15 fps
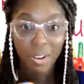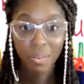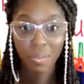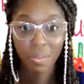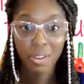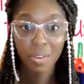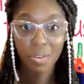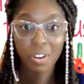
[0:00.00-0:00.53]

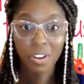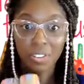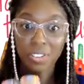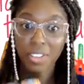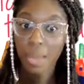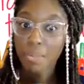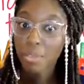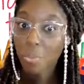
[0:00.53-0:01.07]
when you go on your
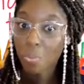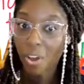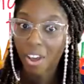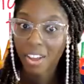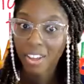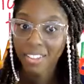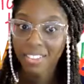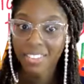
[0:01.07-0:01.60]
Sabbath
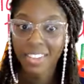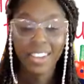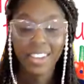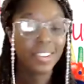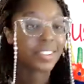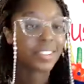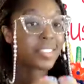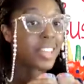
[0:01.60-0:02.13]
walks,
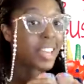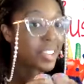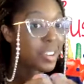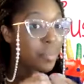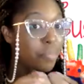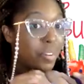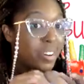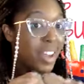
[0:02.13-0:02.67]
you can take
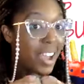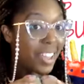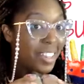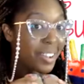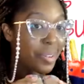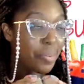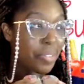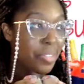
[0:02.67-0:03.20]
your
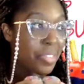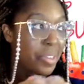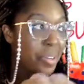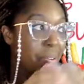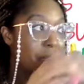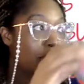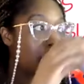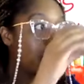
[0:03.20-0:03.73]
binocular with
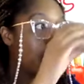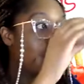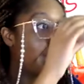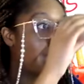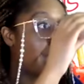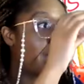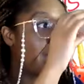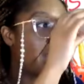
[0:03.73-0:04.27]
you
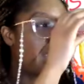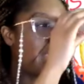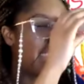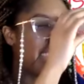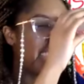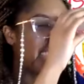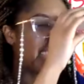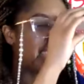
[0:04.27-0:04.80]

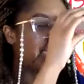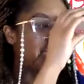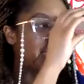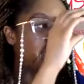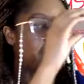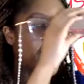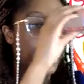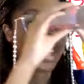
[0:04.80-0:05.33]
and you
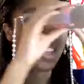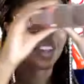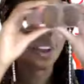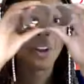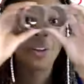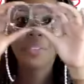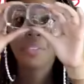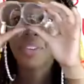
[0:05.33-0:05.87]
can look
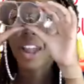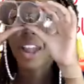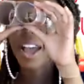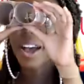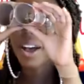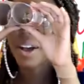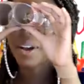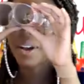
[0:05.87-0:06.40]

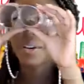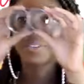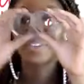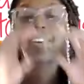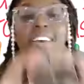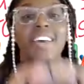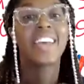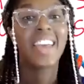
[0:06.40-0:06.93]
around
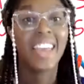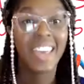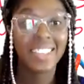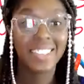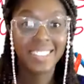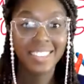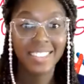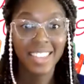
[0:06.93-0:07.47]

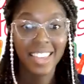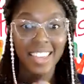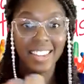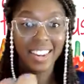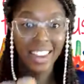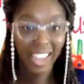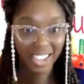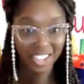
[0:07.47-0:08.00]
and see
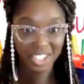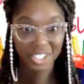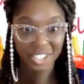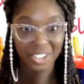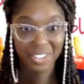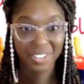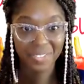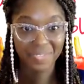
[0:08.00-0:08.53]

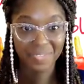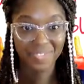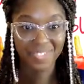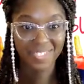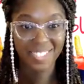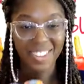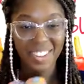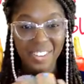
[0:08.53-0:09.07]
nature.
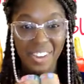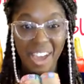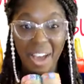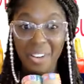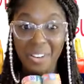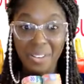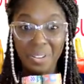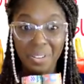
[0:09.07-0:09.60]

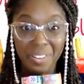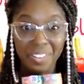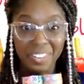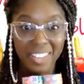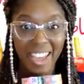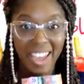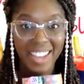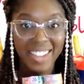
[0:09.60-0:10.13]
How cool is
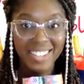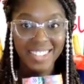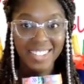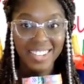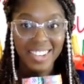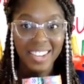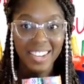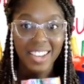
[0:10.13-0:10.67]
that?
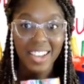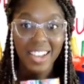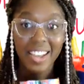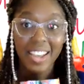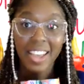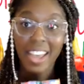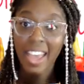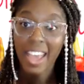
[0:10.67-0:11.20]

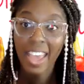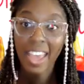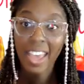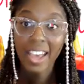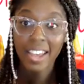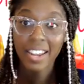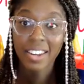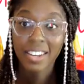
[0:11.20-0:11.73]

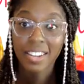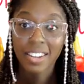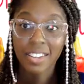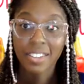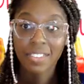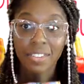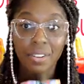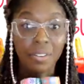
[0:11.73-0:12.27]
And
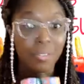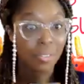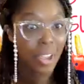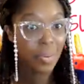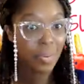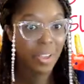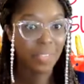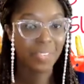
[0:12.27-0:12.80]
this is a
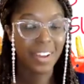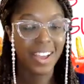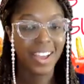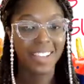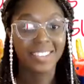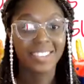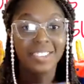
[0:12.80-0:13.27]
great way for us